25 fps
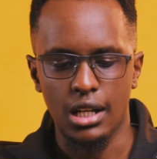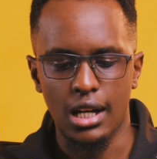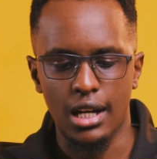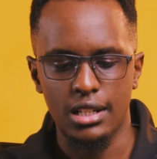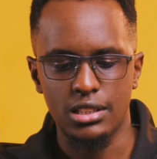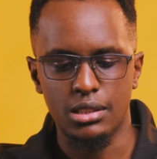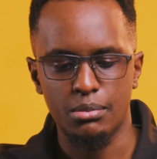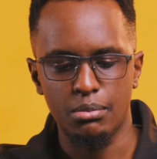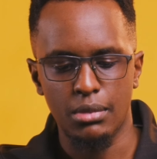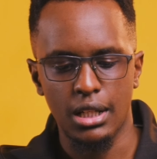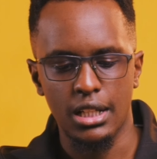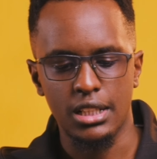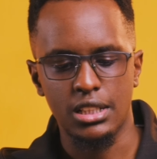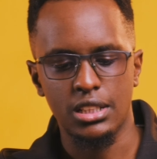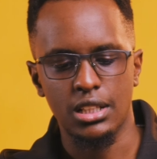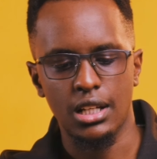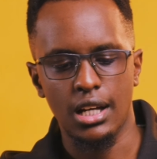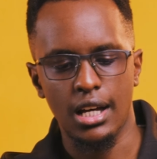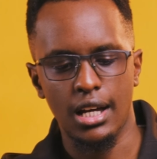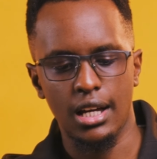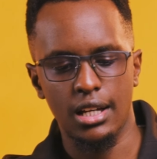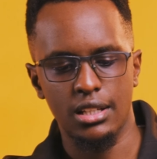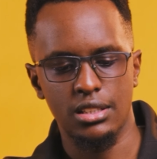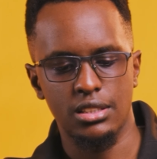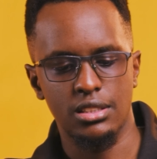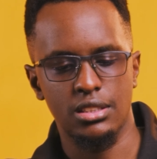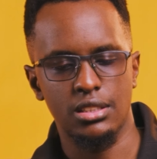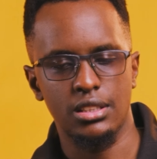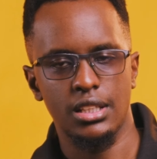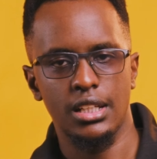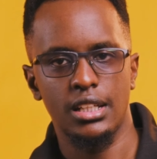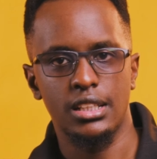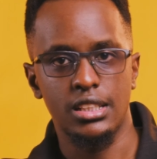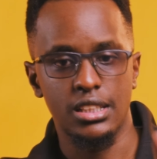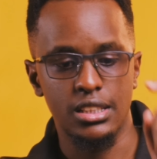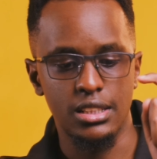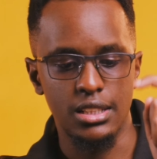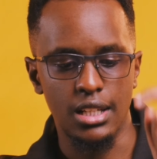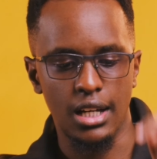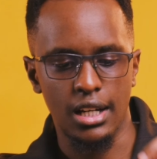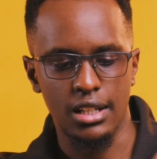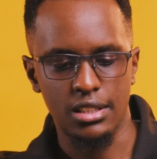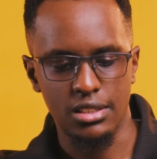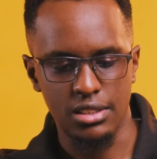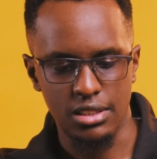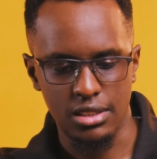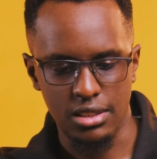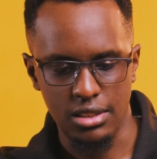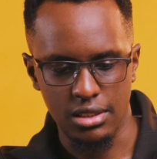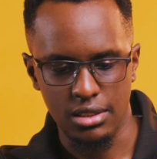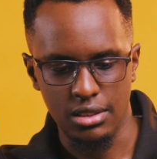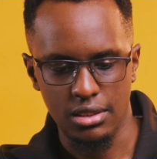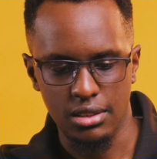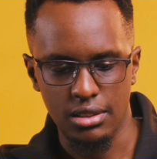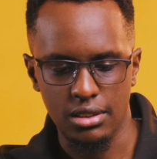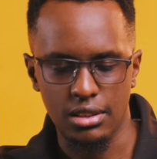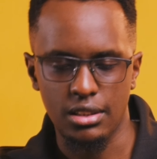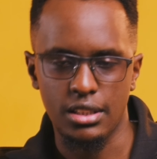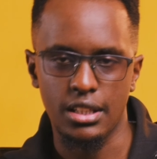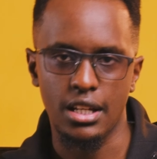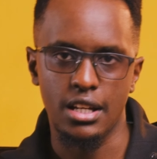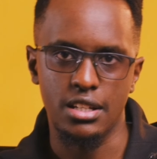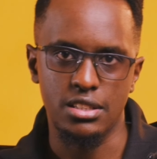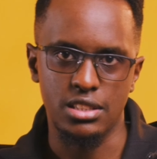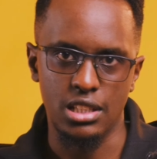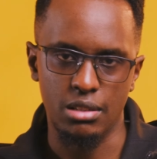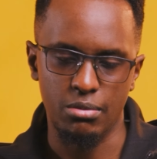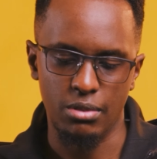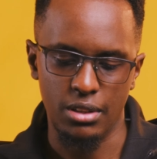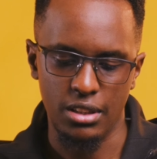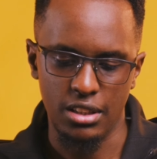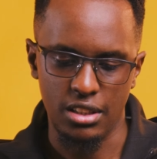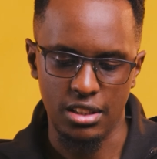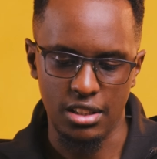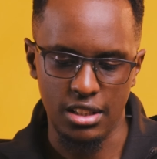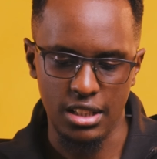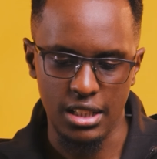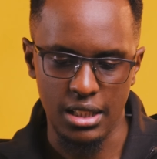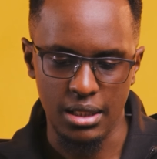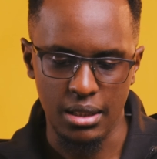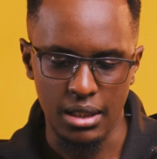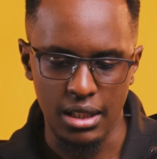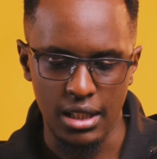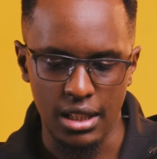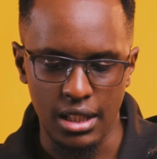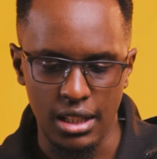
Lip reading: as much as it does the A7 III.